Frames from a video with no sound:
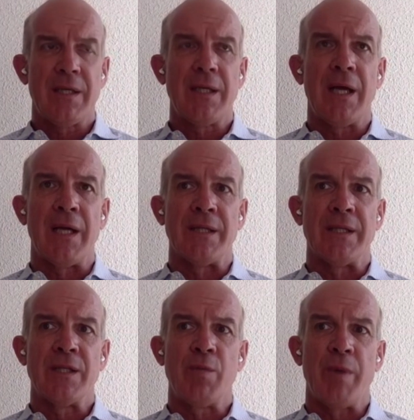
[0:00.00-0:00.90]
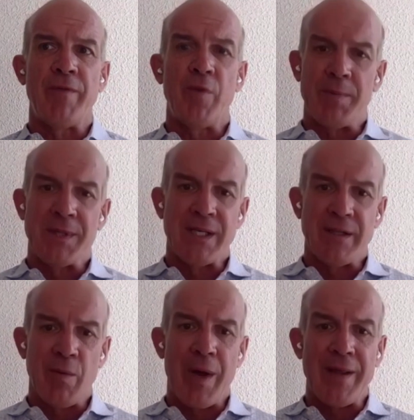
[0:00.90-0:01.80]
And we're 40% of
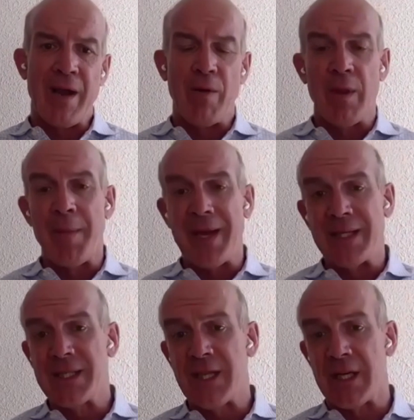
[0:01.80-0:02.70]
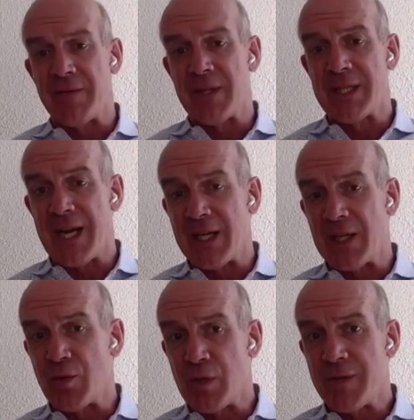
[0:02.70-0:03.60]
the way there on the main study for the tailing
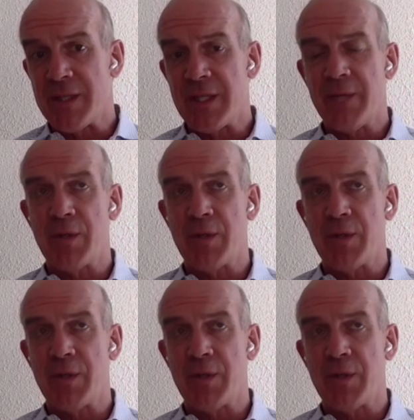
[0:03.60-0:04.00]
storage facility,